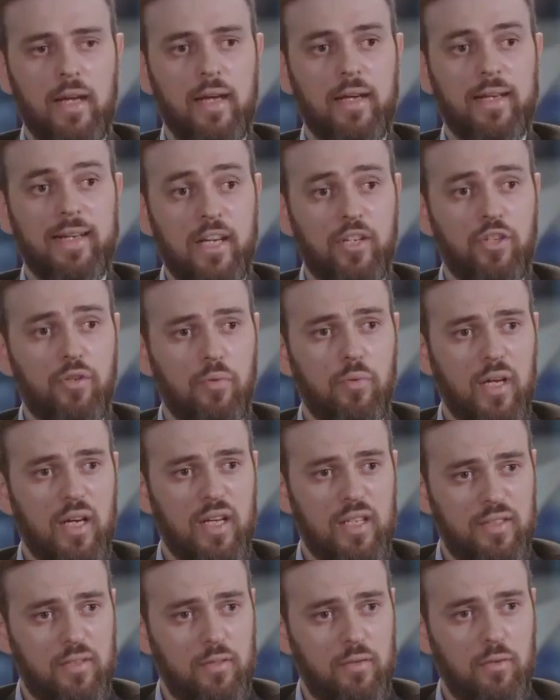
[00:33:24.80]

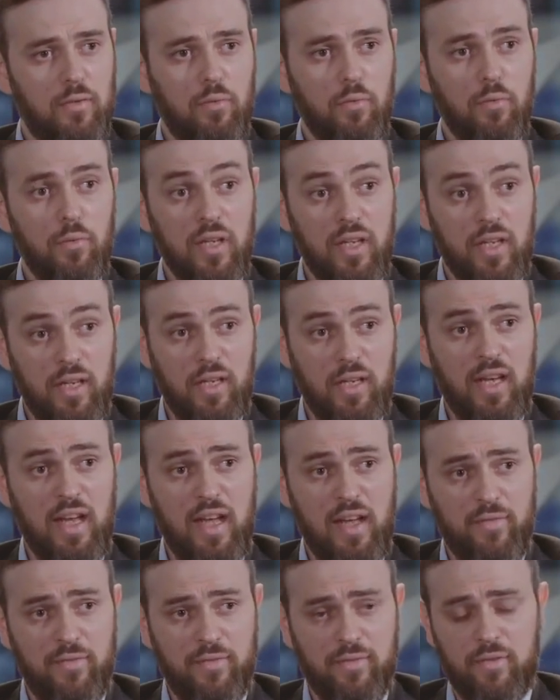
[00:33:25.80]
Cash-wise, we
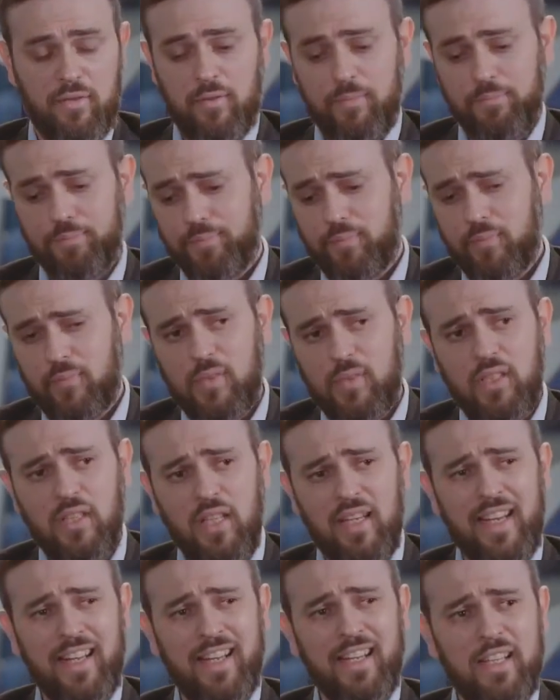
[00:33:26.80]
have
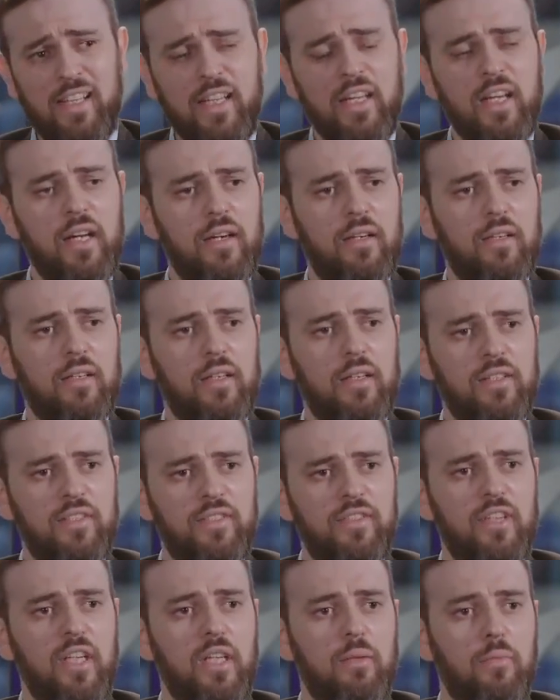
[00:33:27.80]
a clear
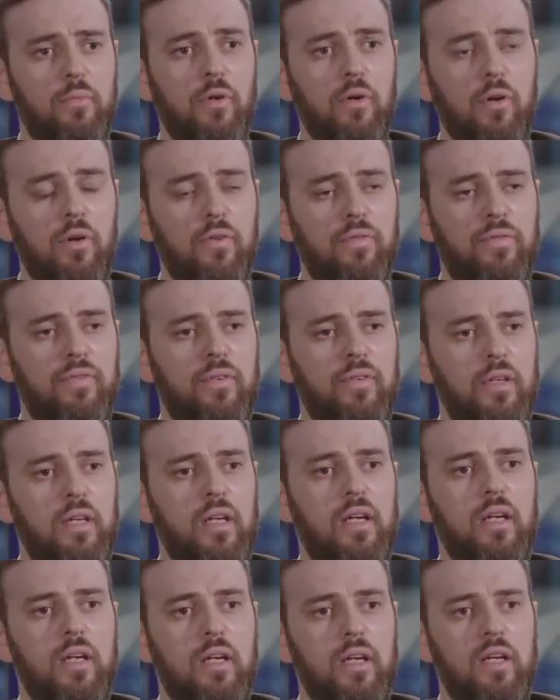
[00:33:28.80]
stream of
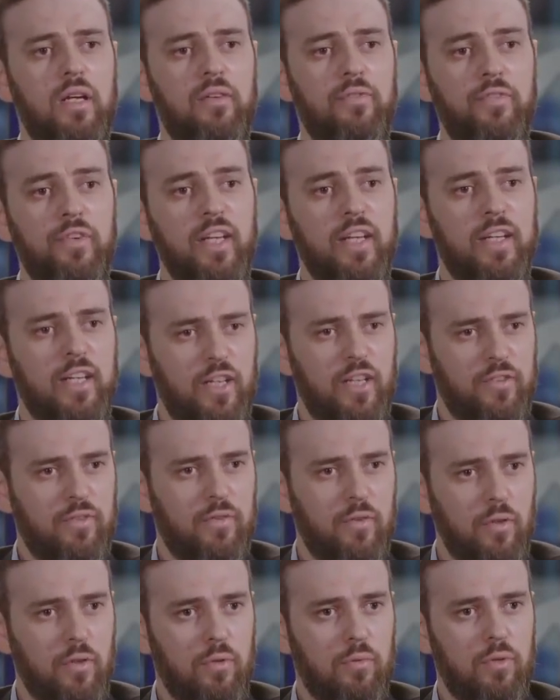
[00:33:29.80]
free cash
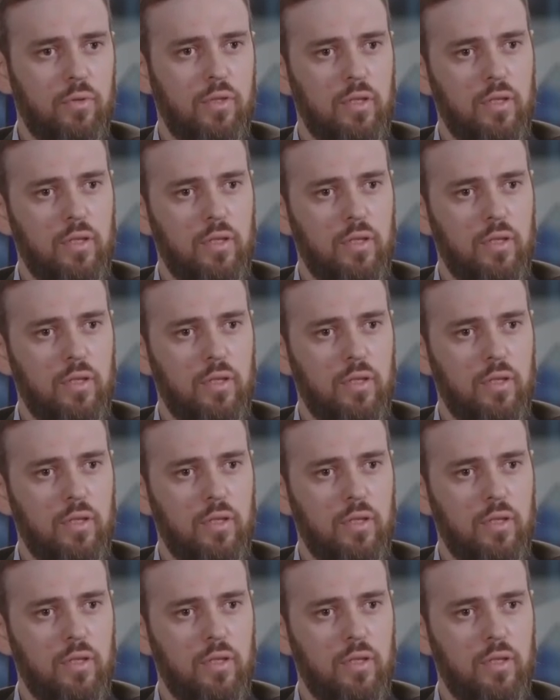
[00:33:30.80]
flow,